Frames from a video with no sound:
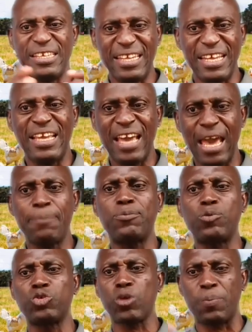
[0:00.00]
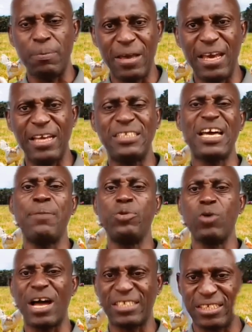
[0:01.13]
They help to supplement
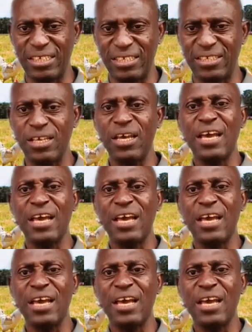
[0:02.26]
amino acid